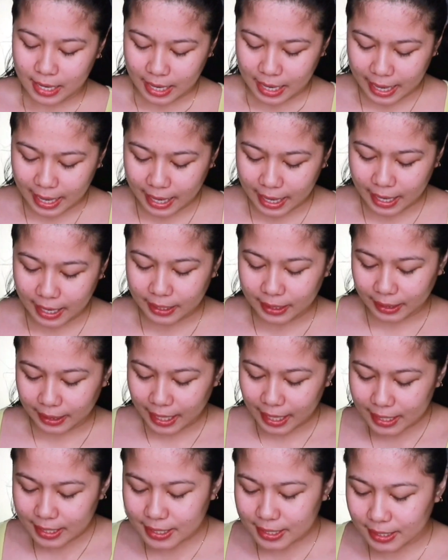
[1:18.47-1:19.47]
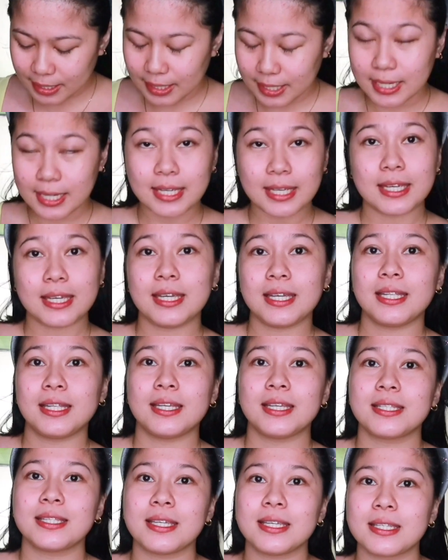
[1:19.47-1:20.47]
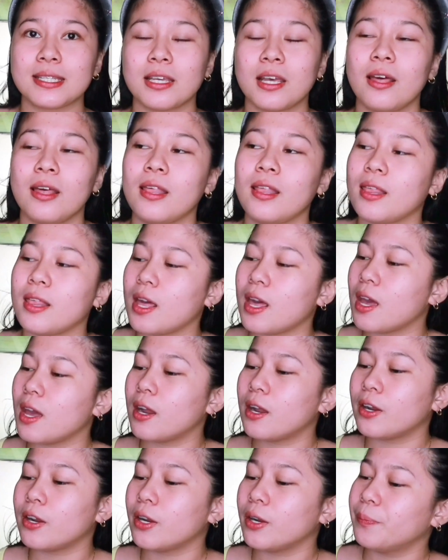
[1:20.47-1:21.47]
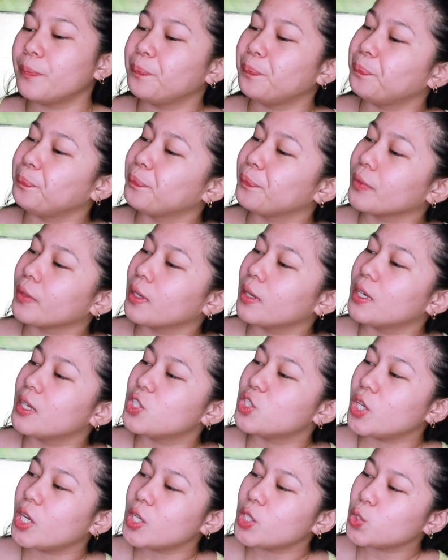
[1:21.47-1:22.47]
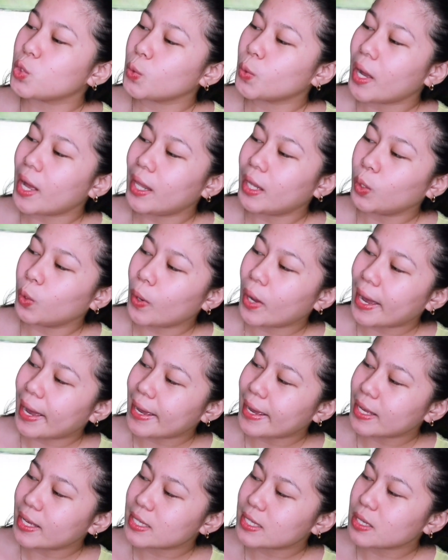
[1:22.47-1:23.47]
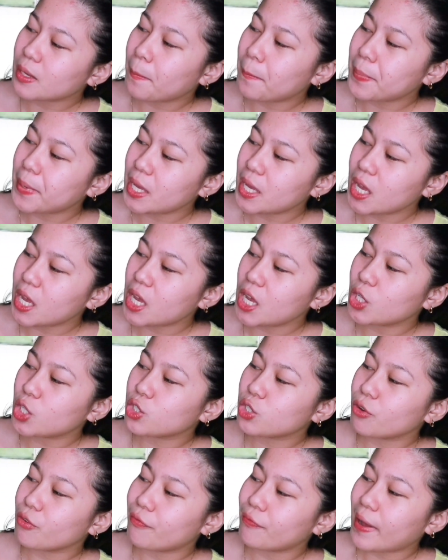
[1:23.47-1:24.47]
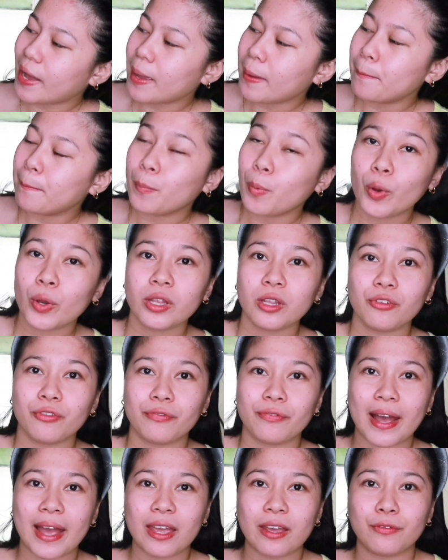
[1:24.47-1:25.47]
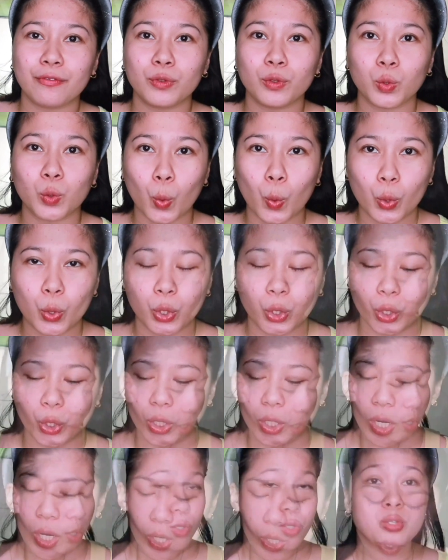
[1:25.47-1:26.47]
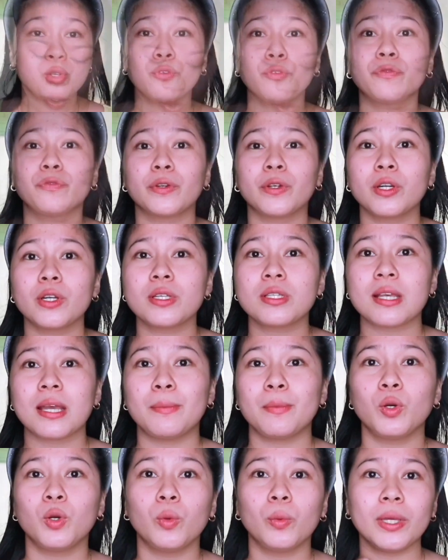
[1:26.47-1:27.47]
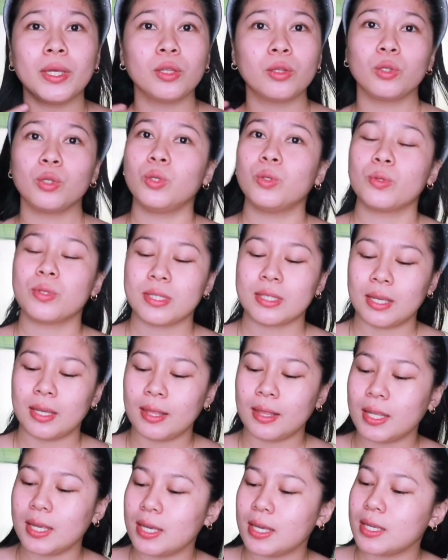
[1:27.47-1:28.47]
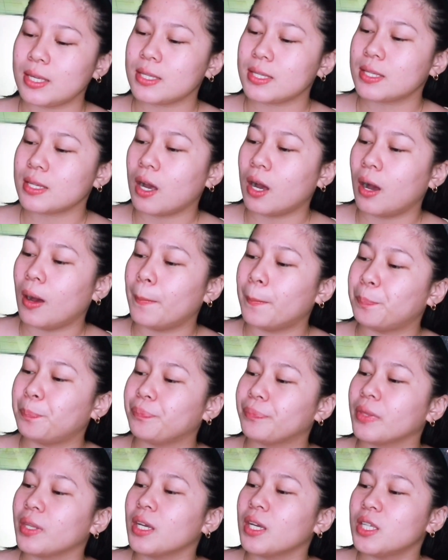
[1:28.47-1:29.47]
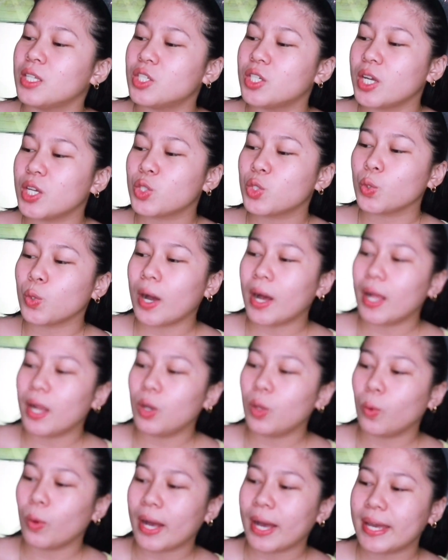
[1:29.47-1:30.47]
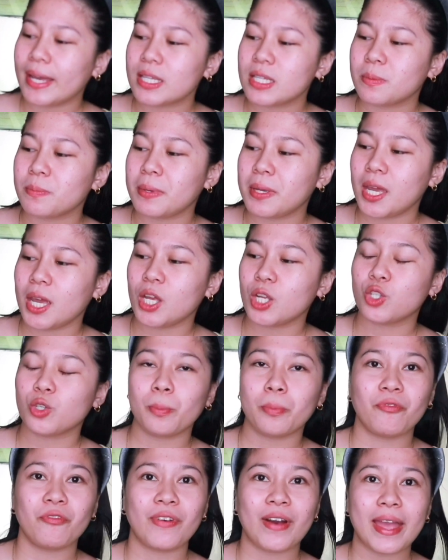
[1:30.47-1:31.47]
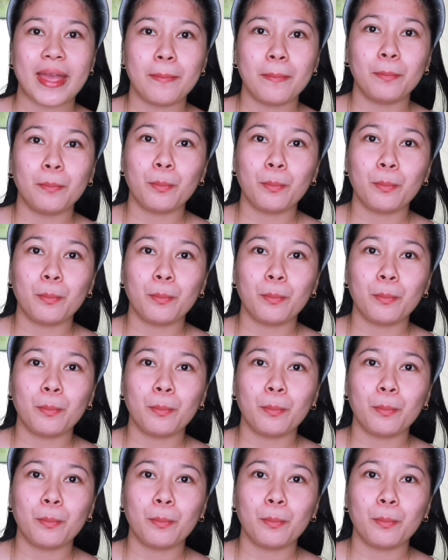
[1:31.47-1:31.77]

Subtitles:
And lastly, this is their JEJU ALOE Eyes PH 5.5 Toner. So first, I'm going to use this JEJU ALOE Eyes PH 5.5